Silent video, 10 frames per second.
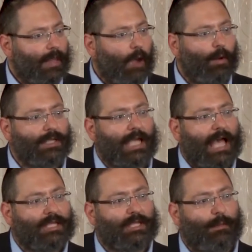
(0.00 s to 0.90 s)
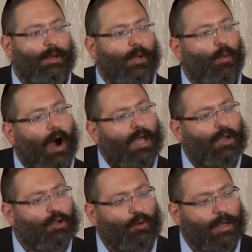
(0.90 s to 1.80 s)
I once asked somebody, why are
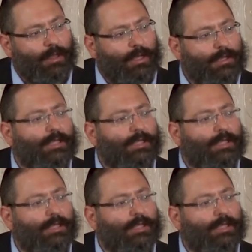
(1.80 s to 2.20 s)
you doing this?